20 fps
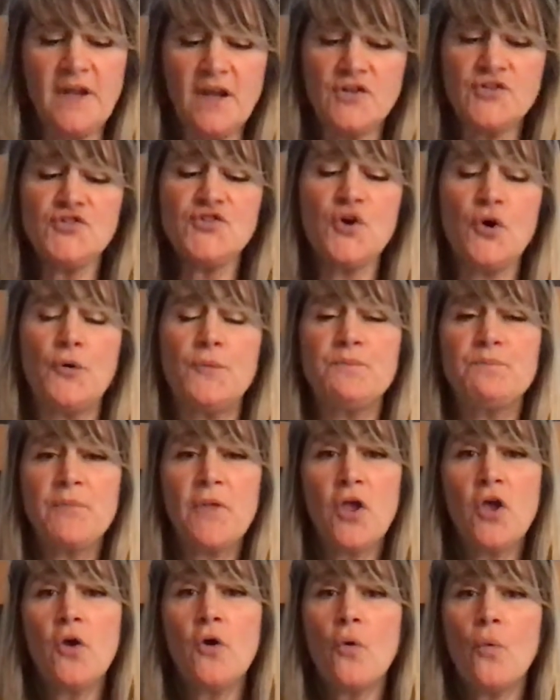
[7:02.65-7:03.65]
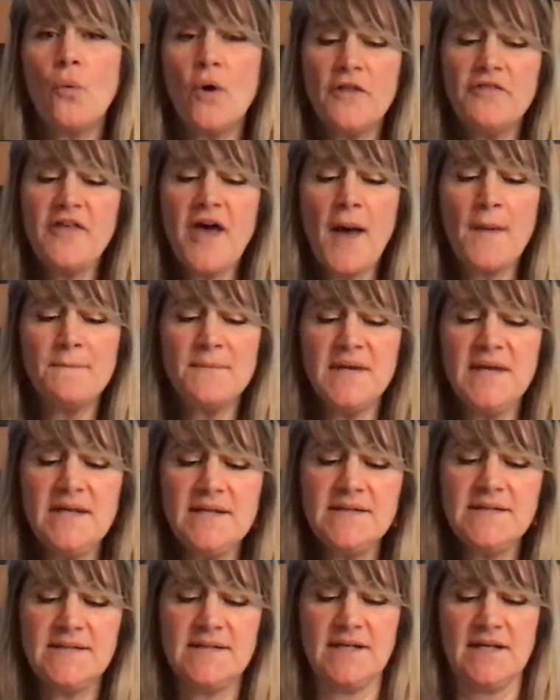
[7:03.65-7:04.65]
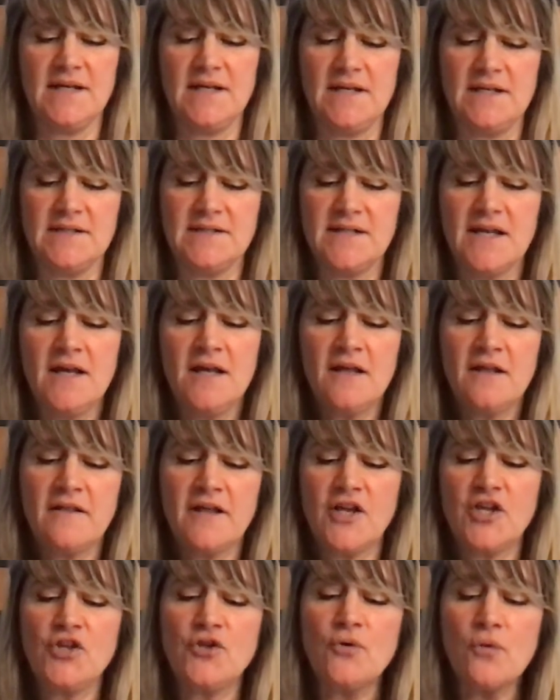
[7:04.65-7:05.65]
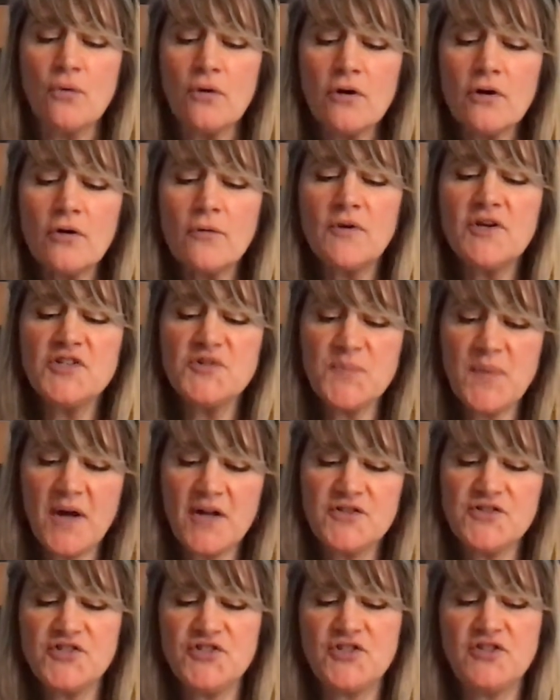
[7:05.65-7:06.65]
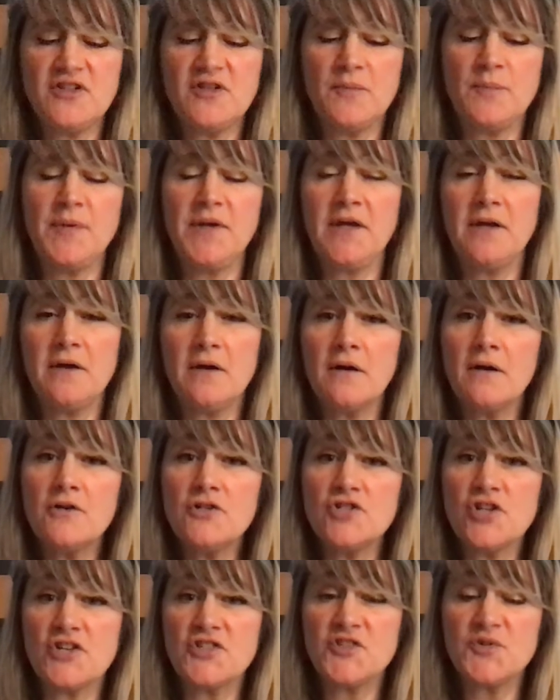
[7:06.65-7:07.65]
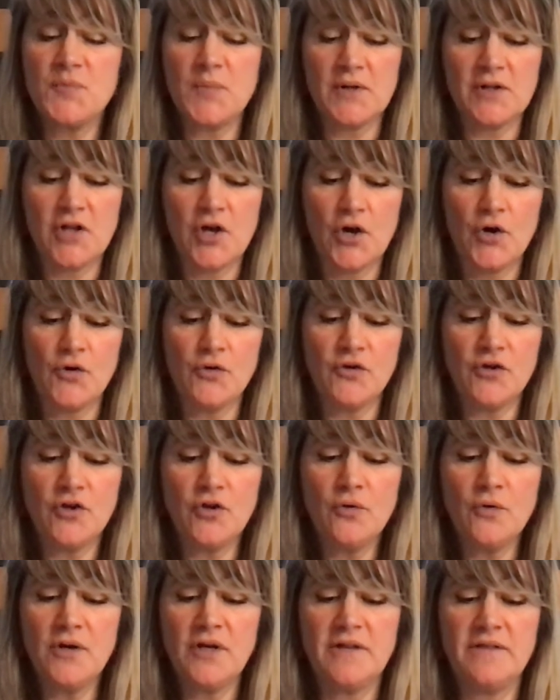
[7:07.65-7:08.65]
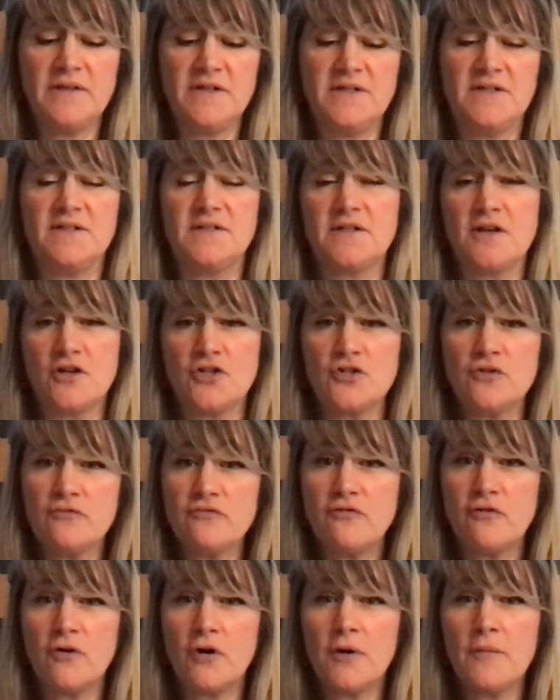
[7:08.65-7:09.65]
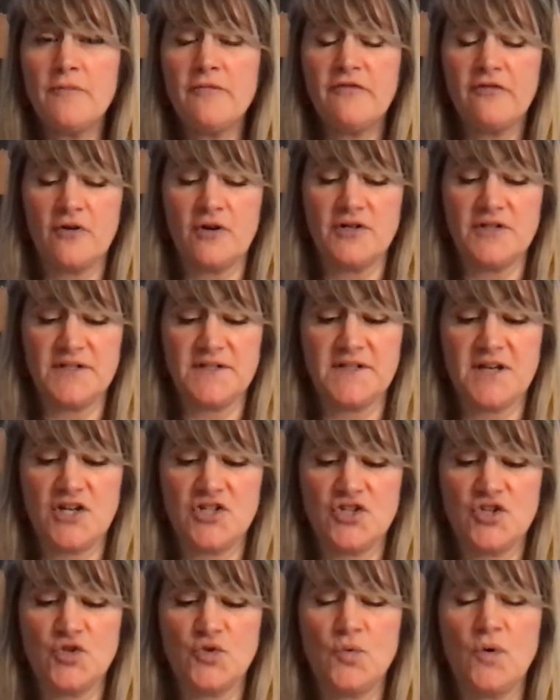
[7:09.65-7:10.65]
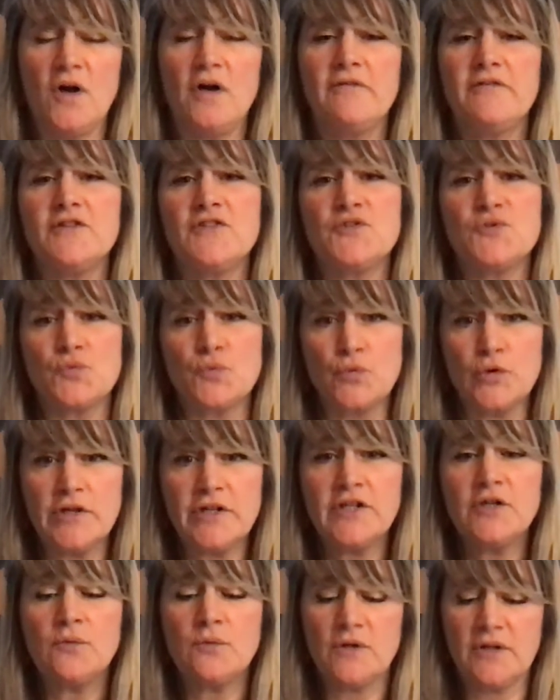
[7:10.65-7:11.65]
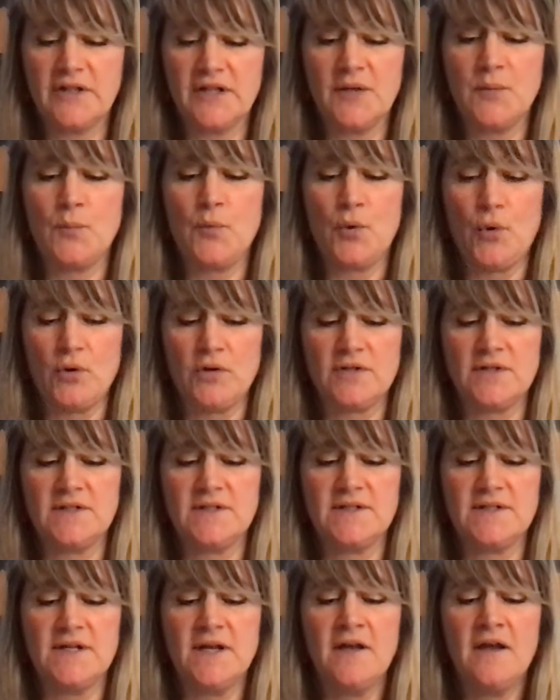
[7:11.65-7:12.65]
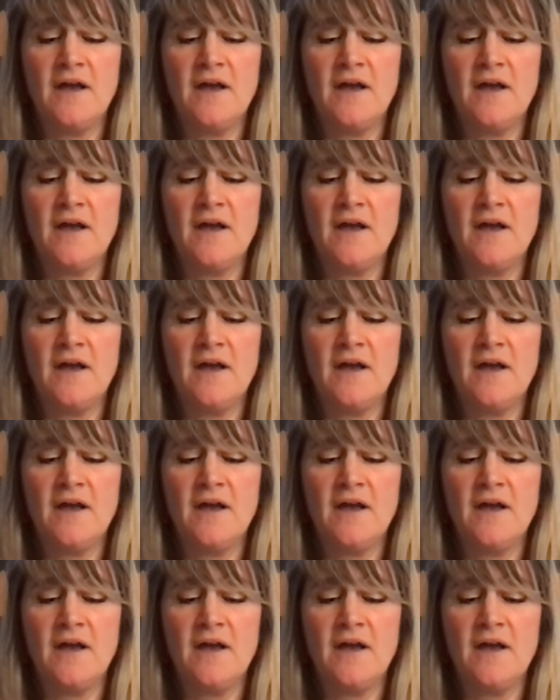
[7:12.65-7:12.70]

So, what that means is that your response to the peer just below you in the discussion forum for Discussion 12 is really, really important.